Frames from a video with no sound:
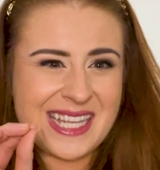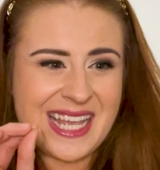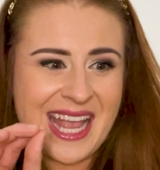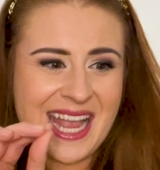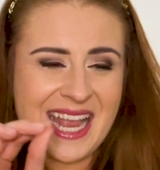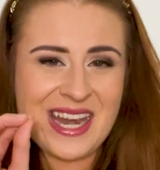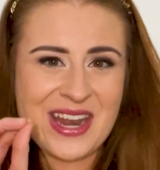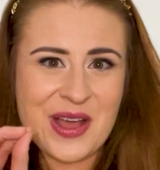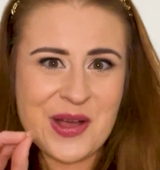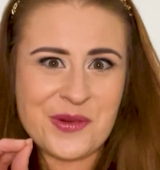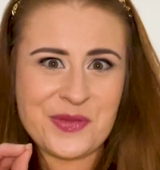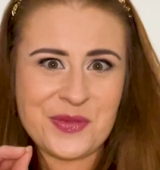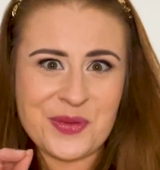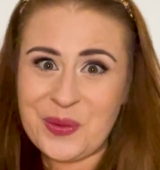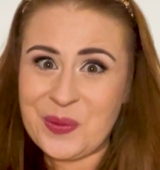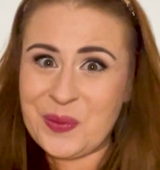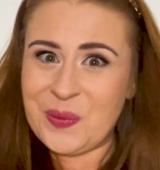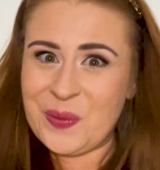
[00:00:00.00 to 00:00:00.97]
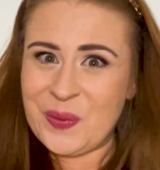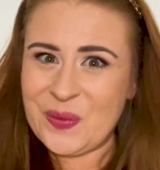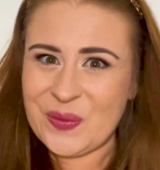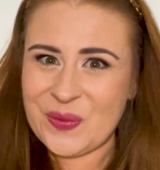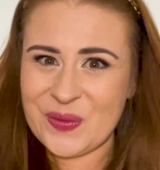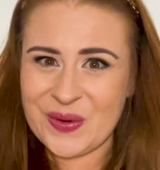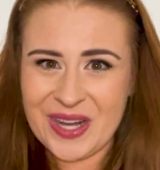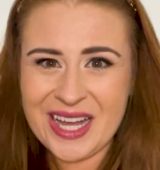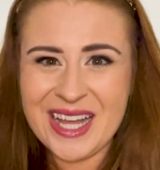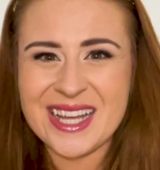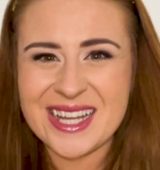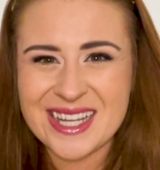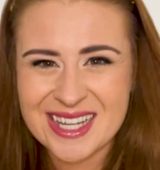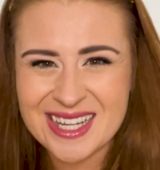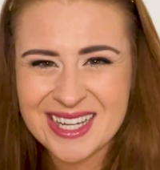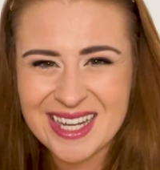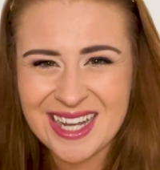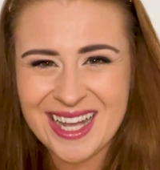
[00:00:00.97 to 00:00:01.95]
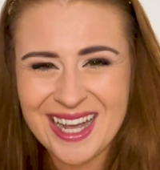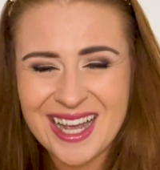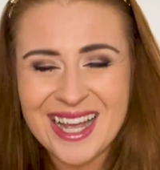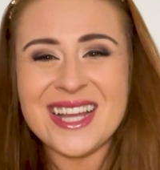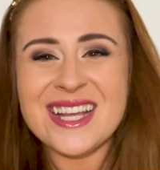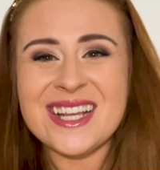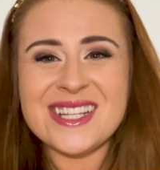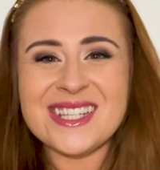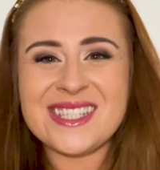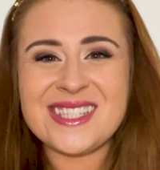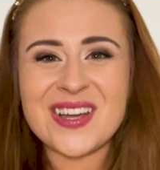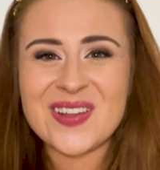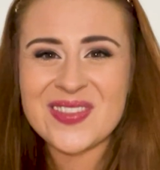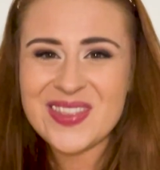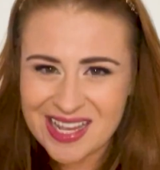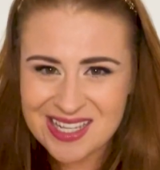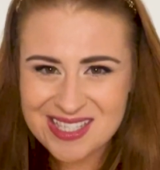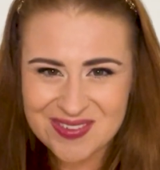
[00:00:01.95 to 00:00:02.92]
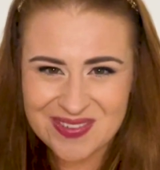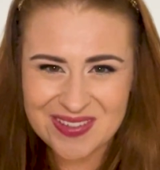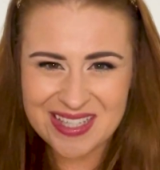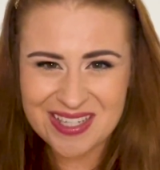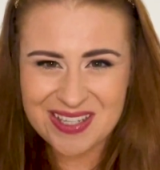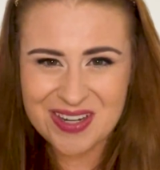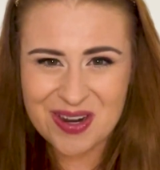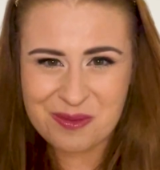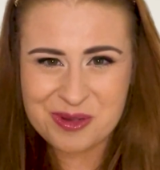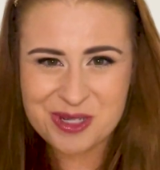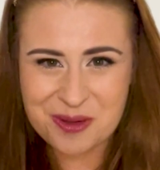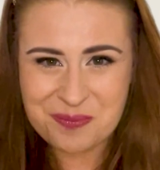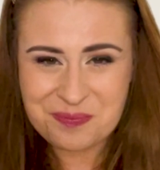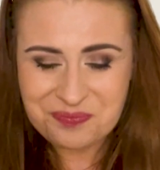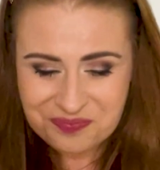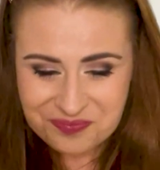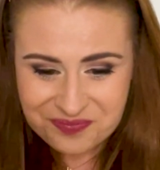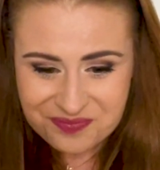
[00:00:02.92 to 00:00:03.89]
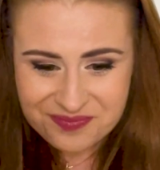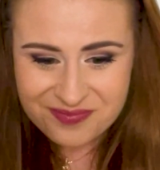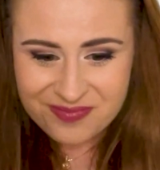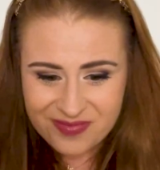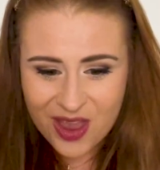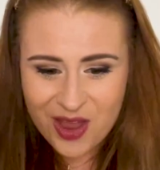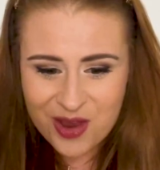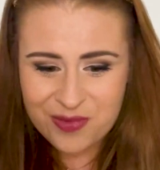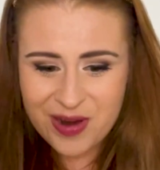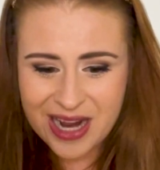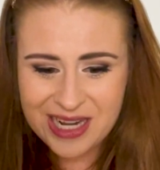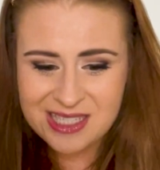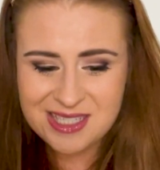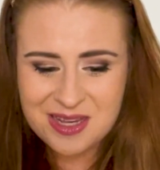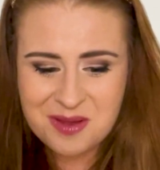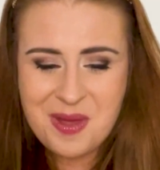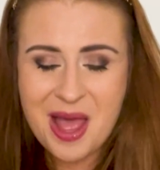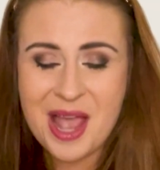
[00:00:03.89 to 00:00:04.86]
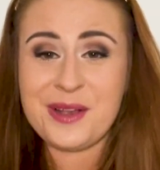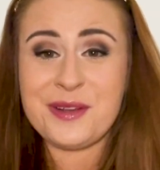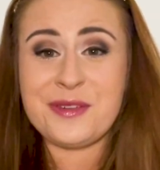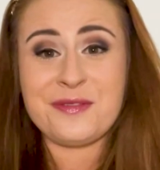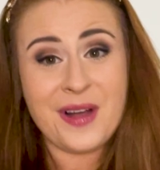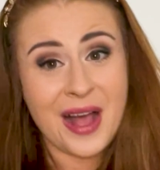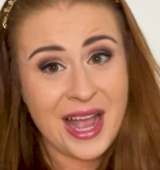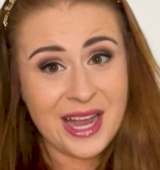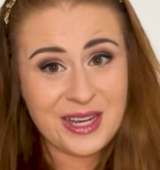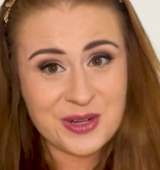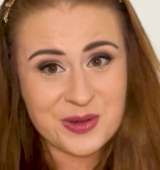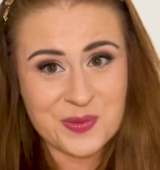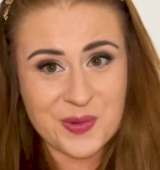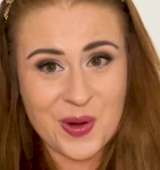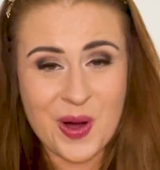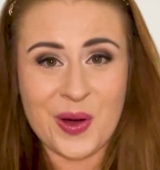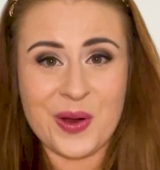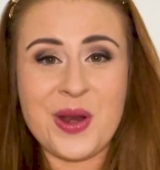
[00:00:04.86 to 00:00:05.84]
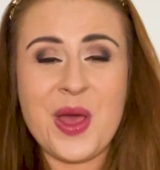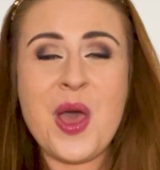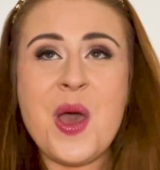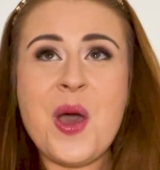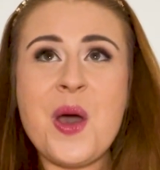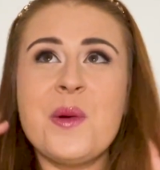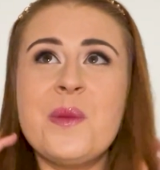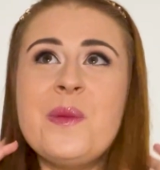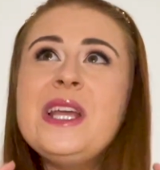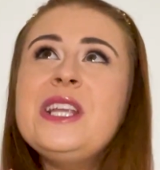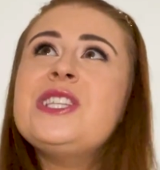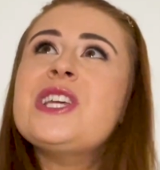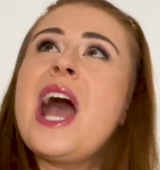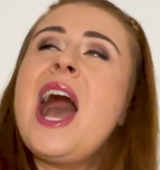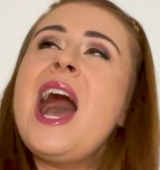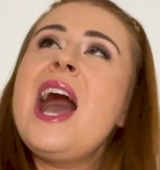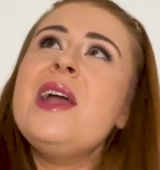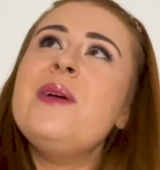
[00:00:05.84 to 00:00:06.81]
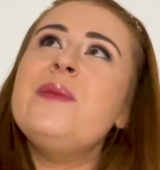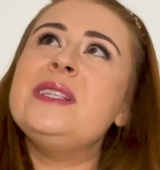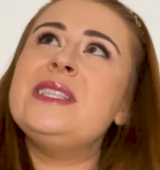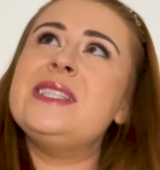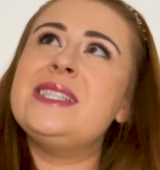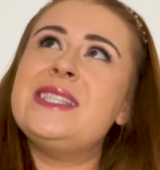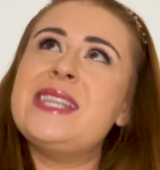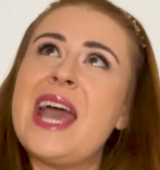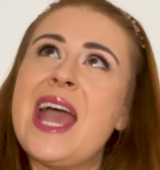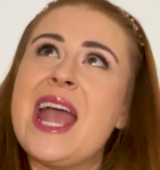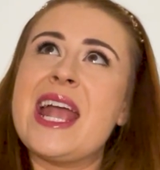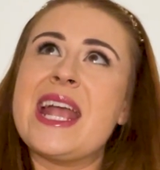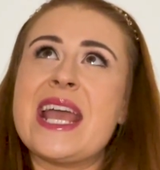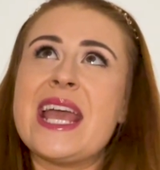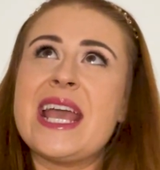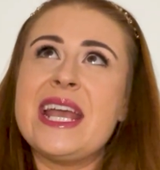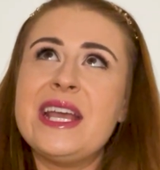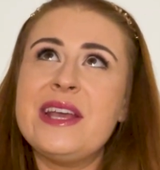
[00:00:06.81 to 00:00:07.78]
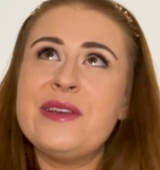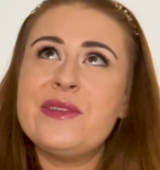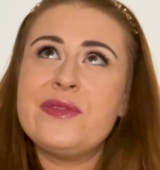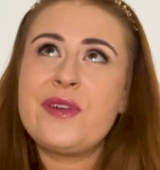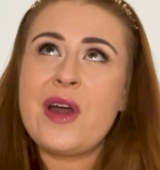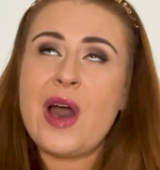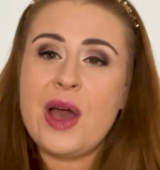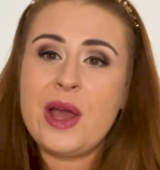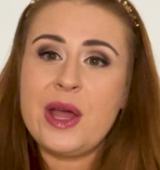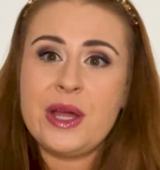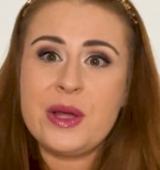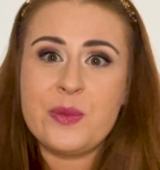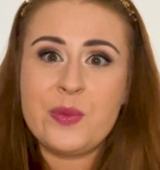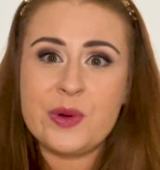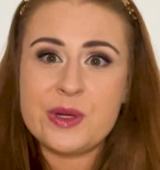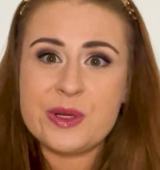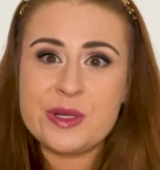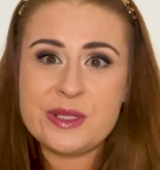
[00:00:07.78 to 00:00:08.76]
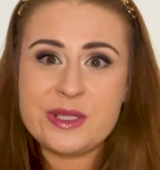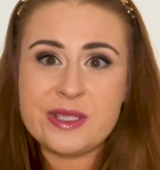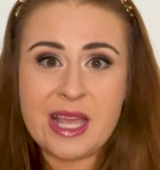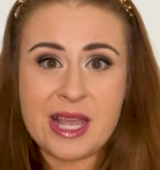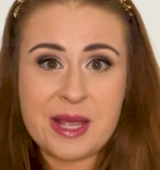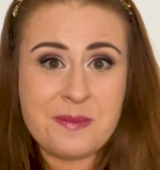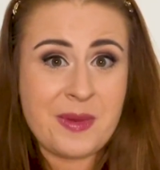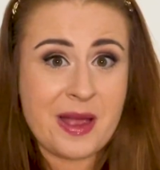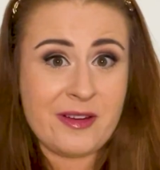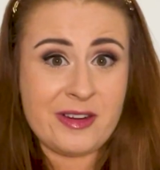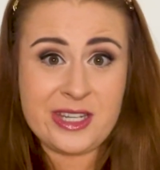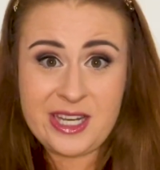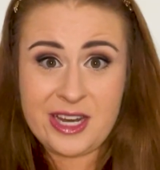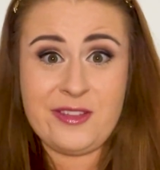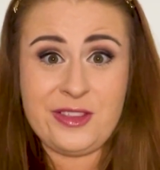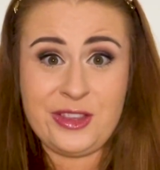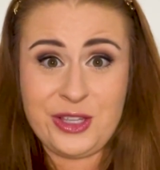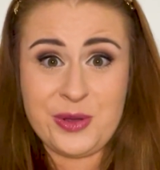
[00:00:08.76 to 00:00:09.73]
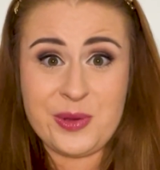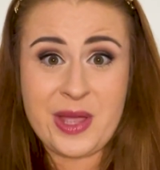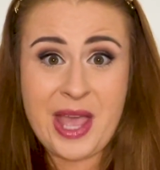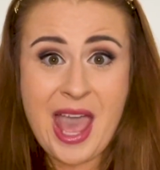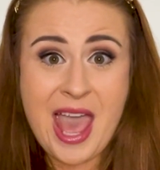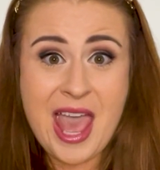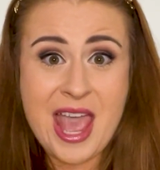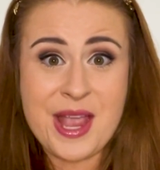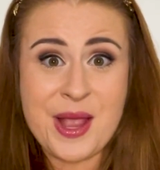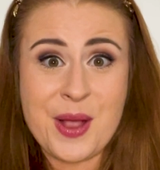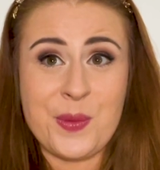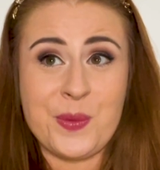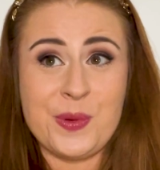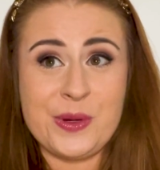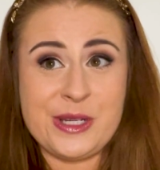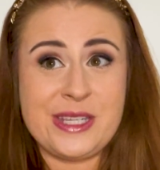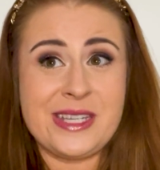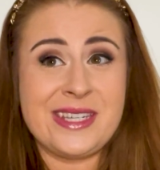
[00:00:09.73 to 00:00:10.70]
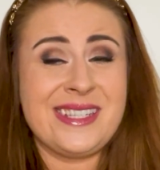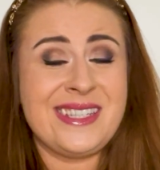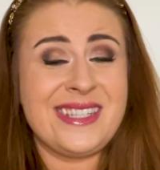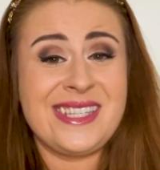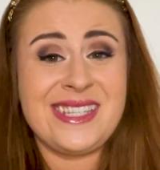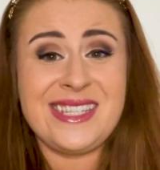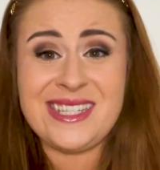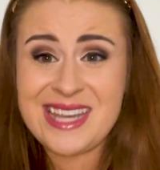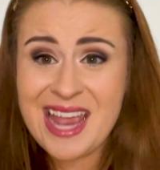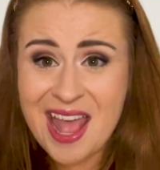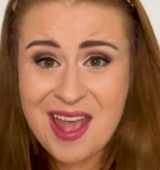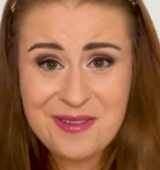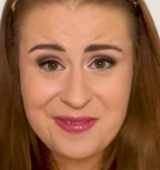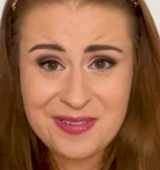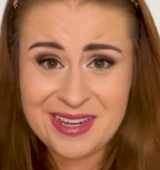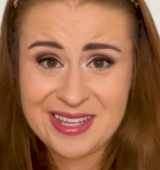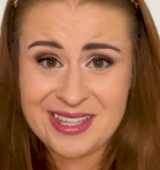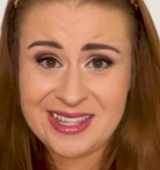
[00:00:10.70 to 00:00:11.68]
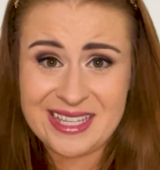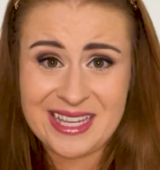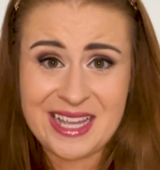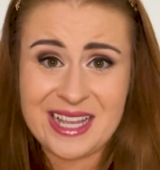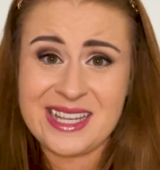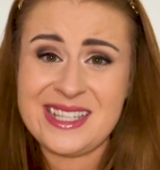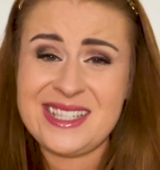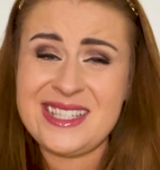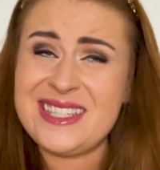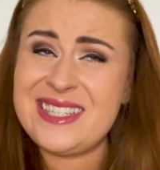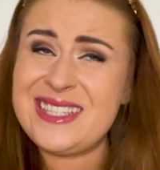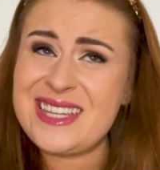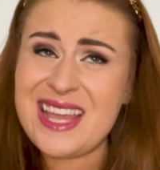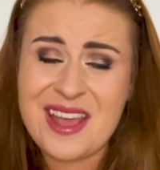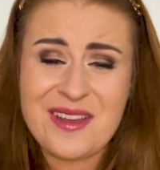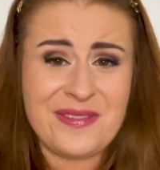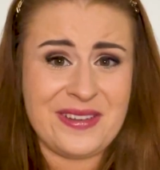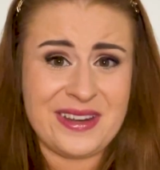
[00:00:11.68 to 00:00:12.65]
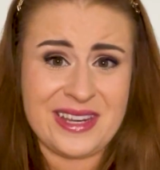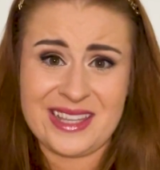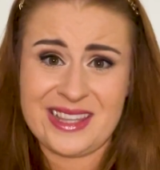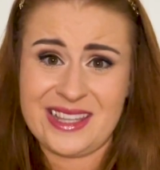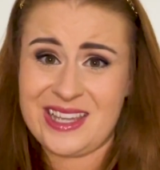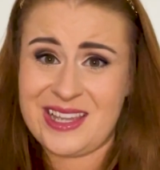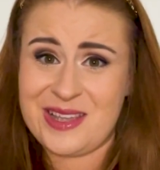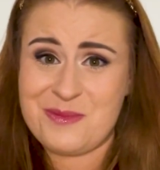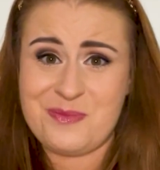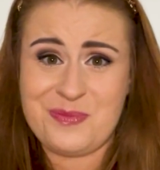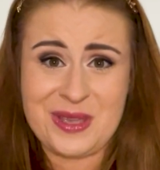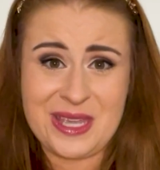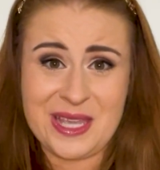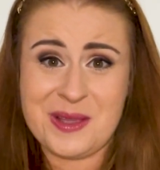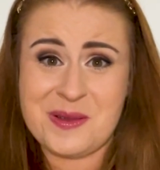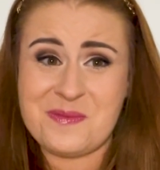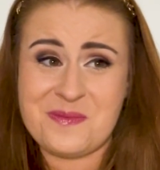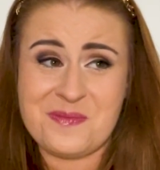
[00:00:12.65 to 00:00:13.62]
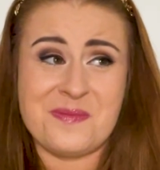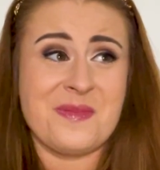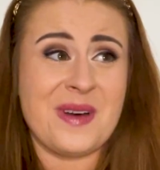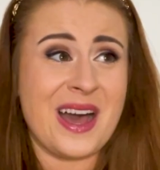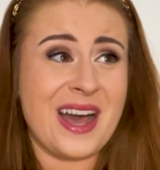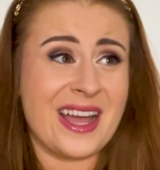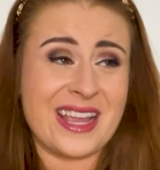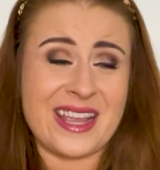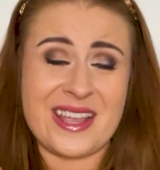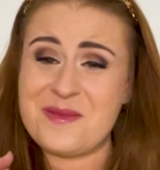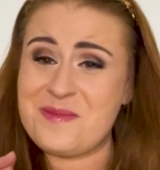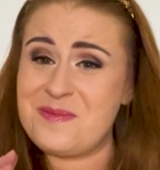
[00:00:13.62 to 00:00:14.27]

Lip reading: hint of, ooh. So that's a really good option. Right, my final one, which I would say if I was getting married here in the UK, would definitely be my